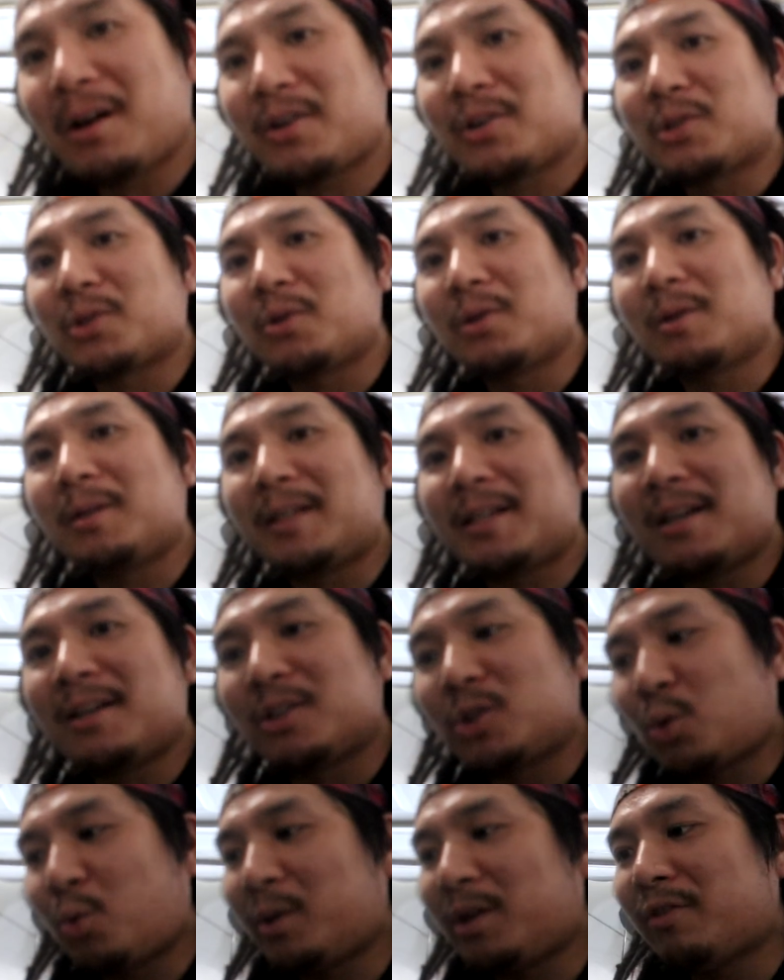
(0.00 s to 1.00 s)
AutoZone and get a
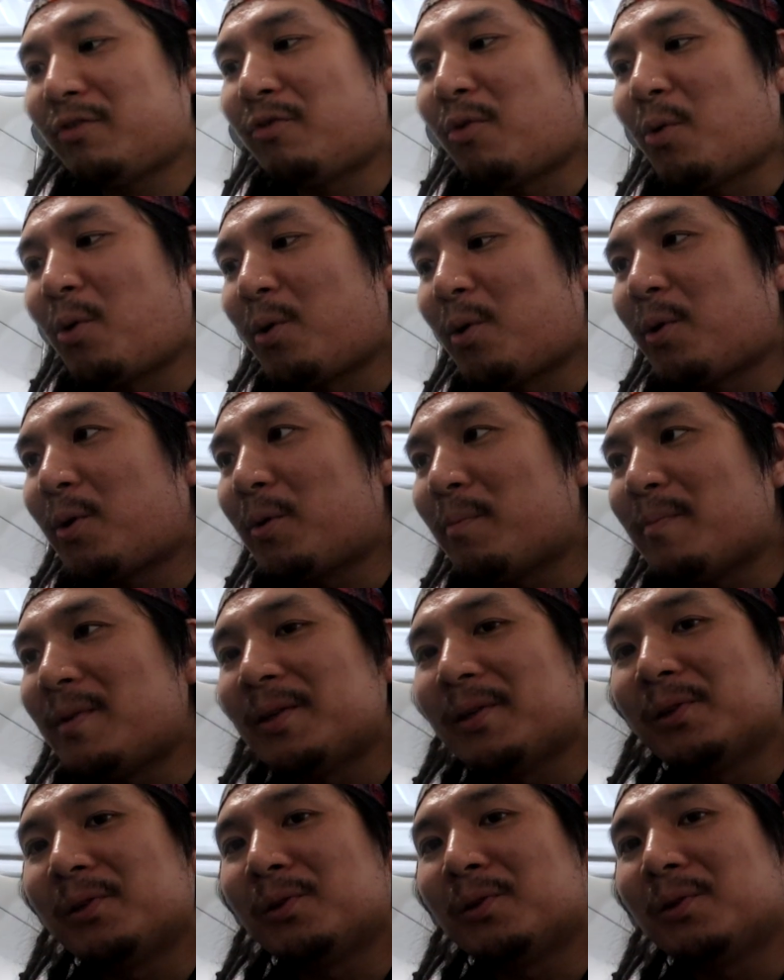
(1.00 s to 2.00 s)
24
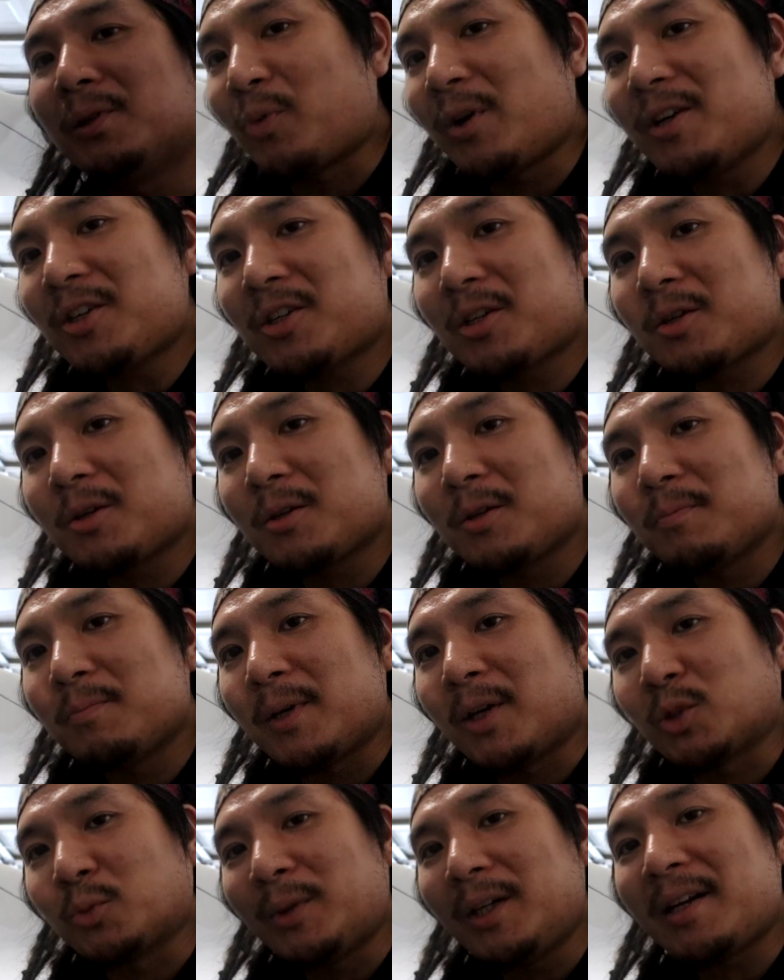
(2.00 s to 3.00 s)
mil wrench
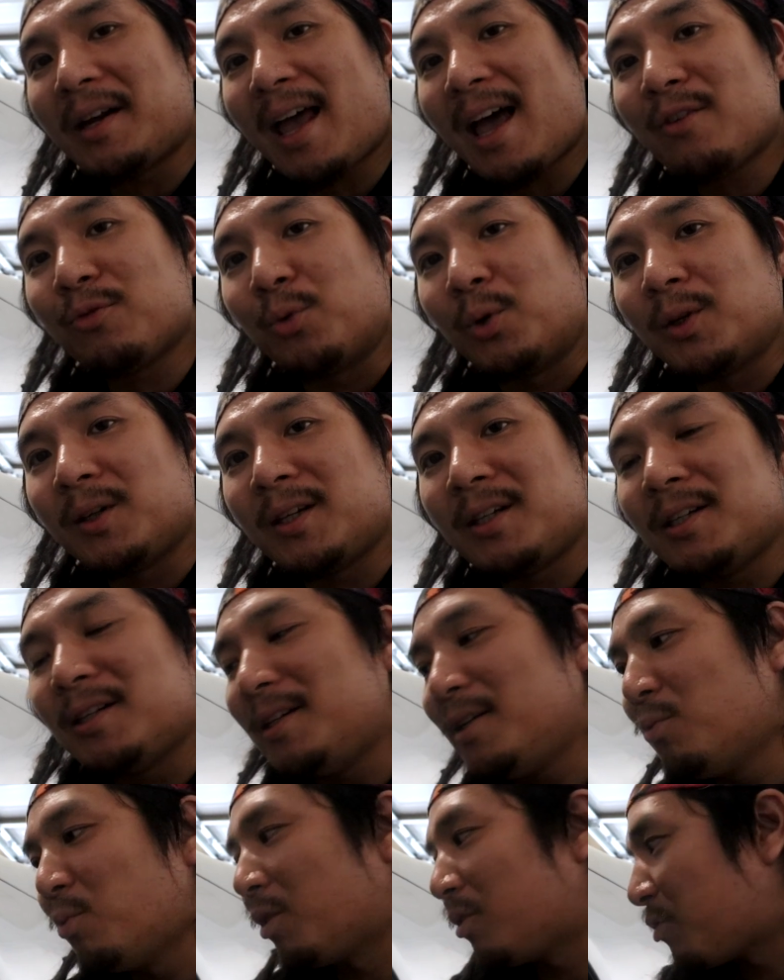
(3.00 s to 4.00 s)
because we didn't have one and you
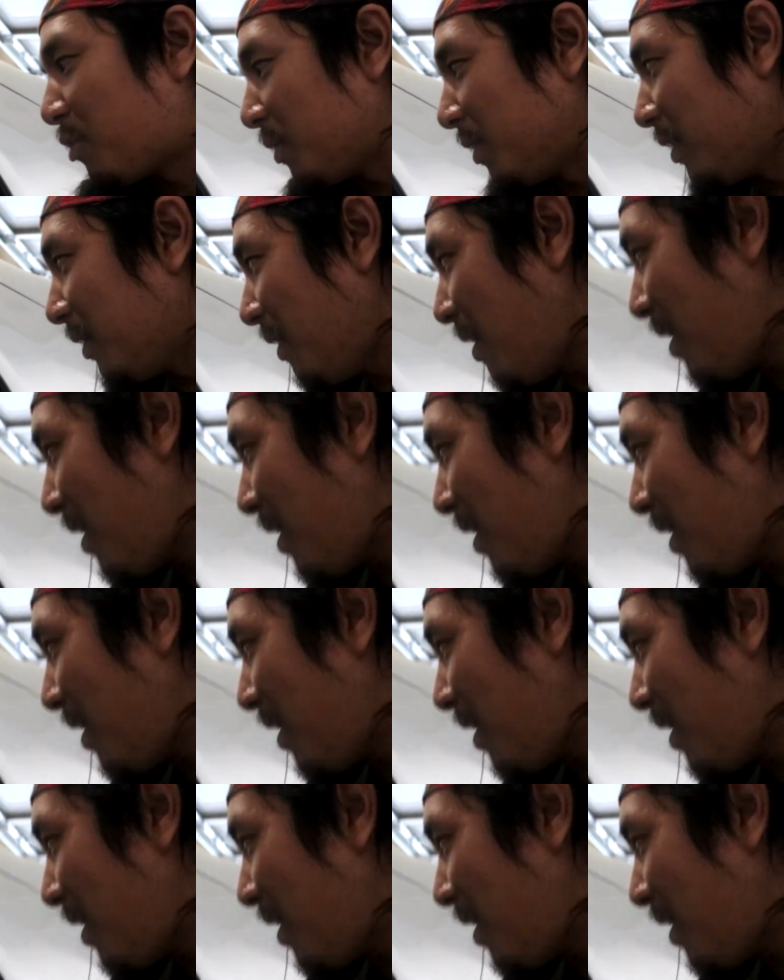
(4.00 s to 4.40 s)
need one for the